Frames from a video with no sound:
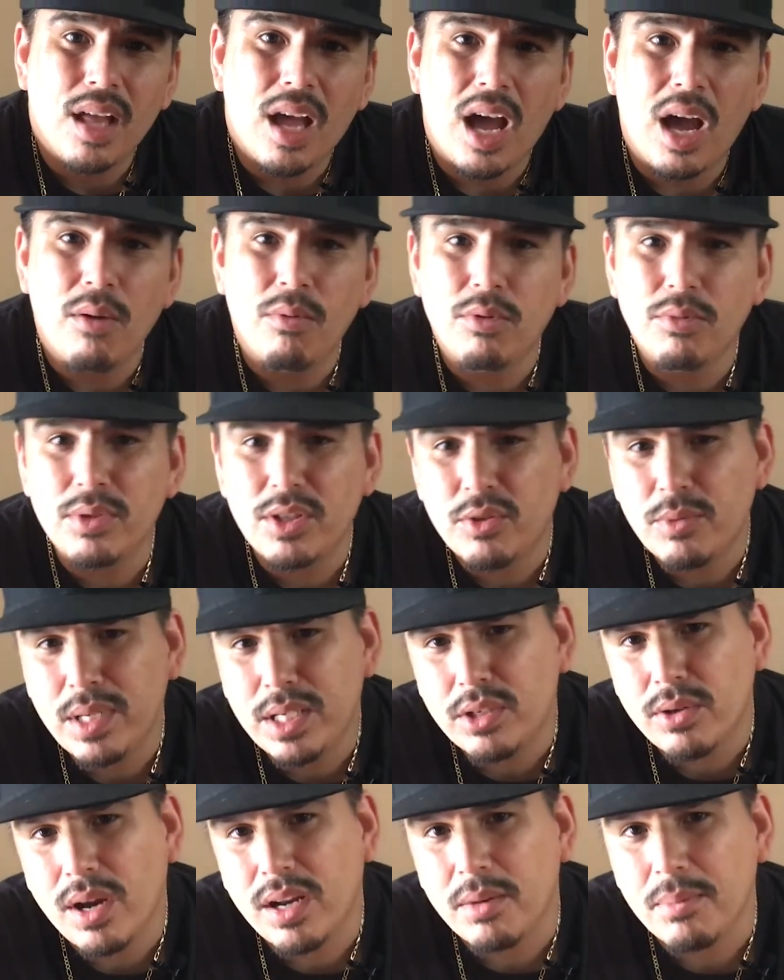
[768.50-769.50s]
I will
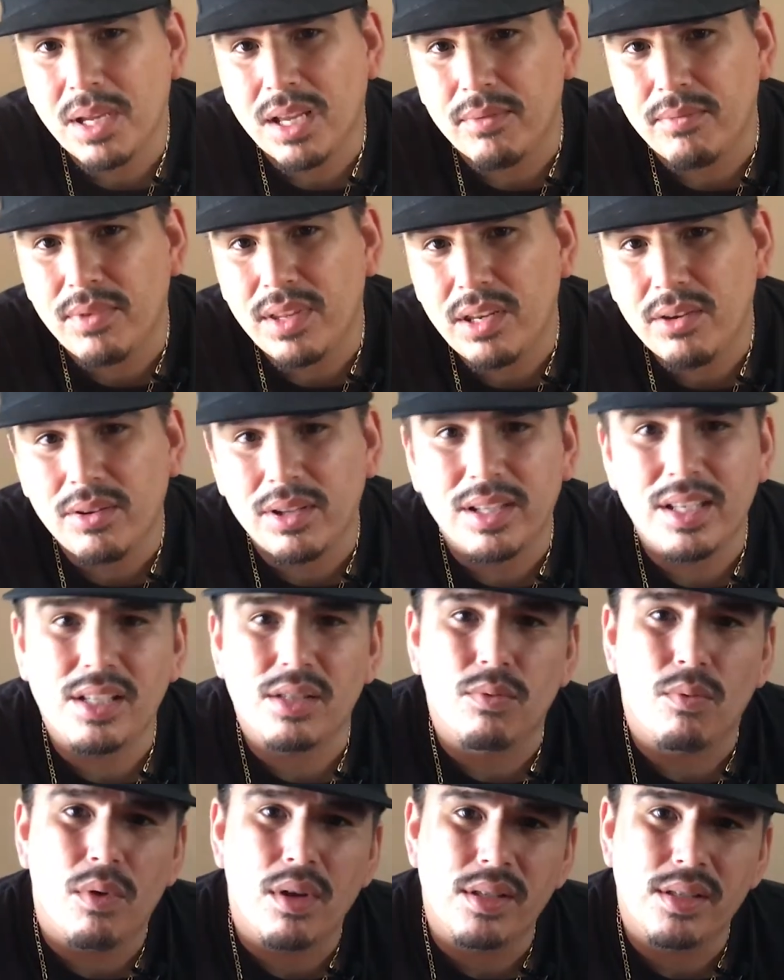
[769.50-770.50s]
be trying to make a video at
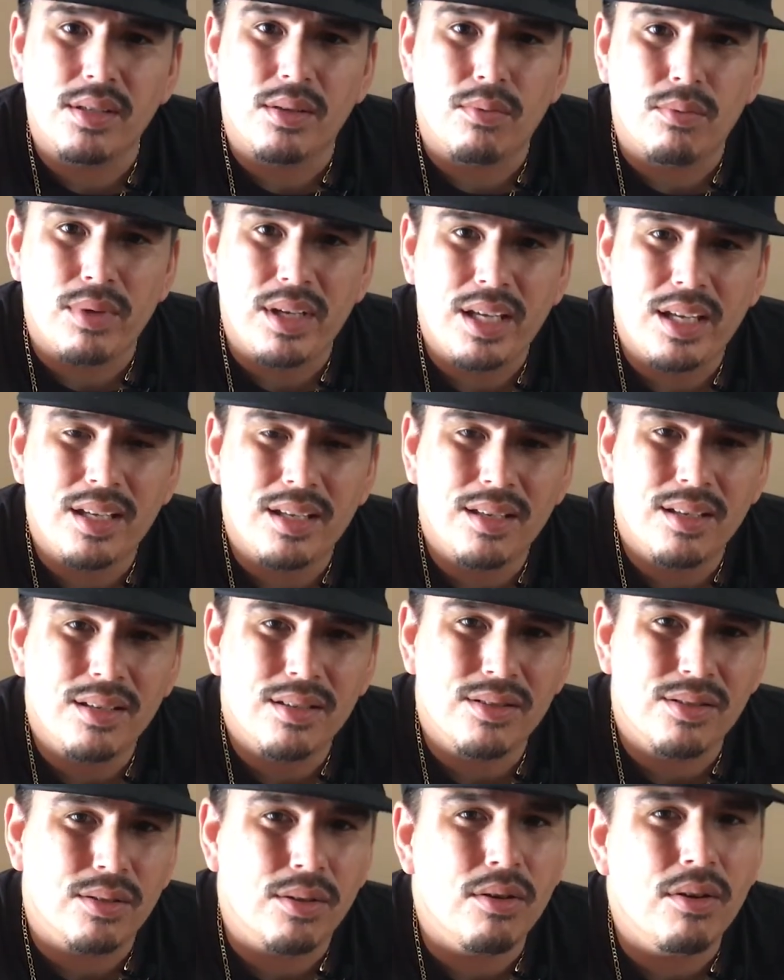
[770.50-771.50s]
least once a week,
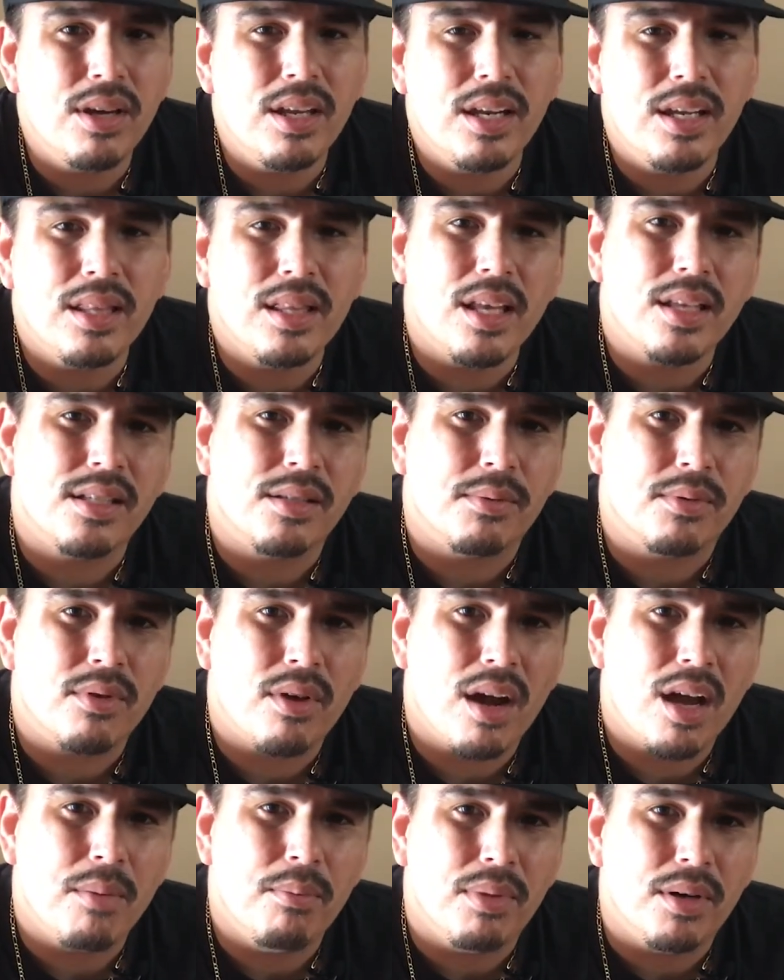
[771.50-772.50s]
so go ahead and hit that
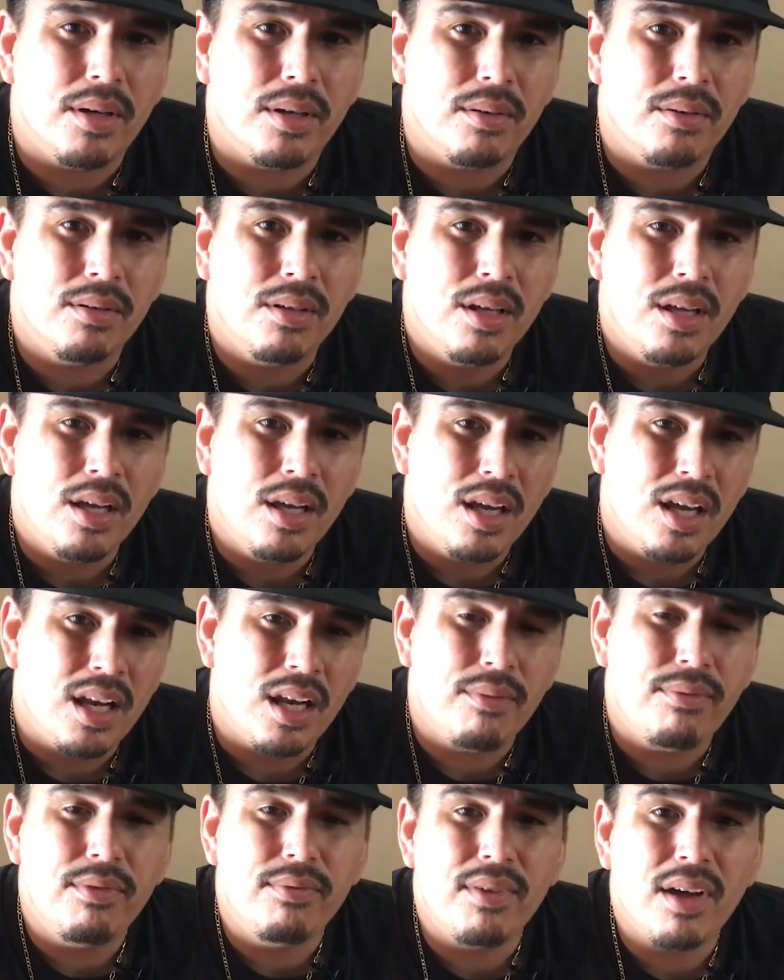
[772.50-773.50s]
subscribe button.
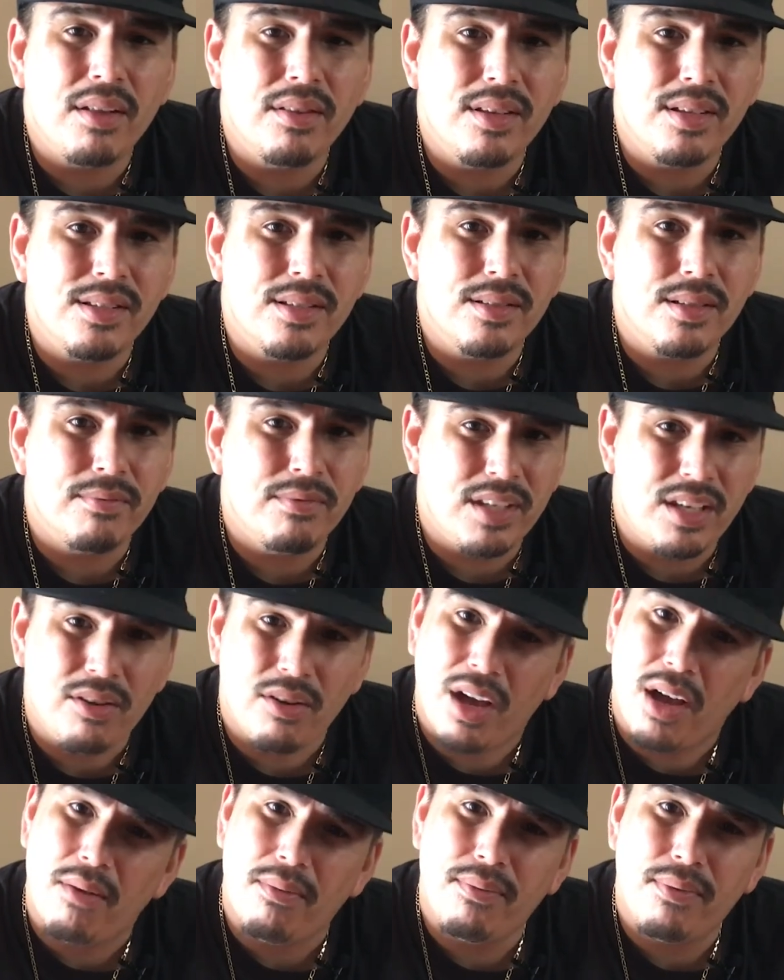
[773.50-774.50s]
And if you found this
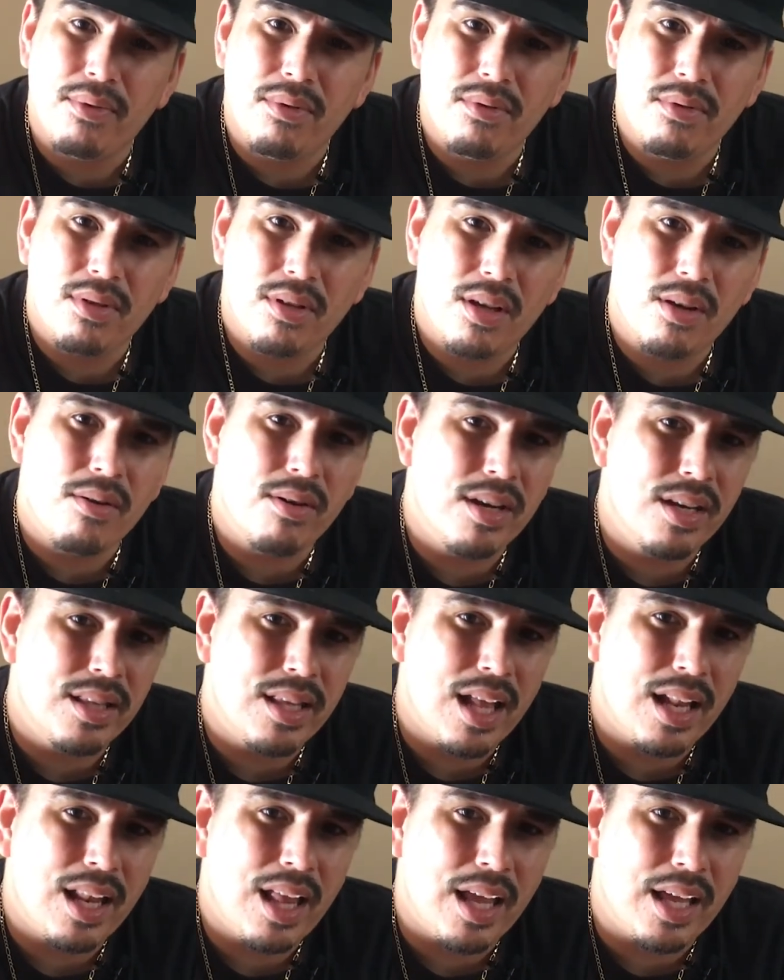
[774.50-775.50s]
video helpful, go ahead and hit
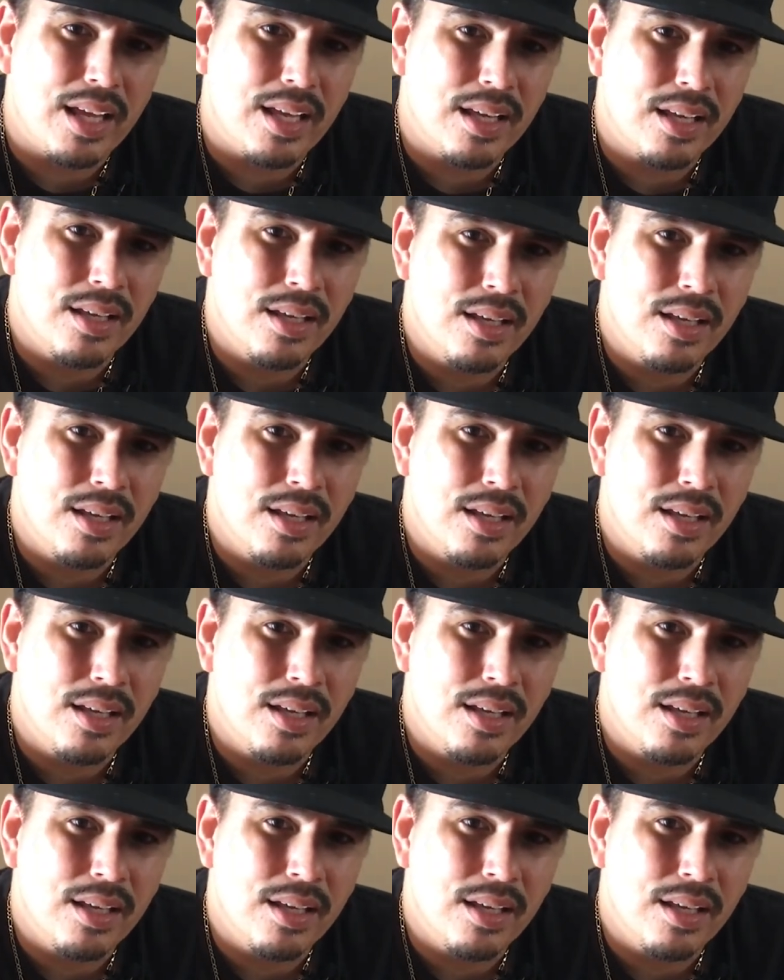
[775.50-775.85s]
that like.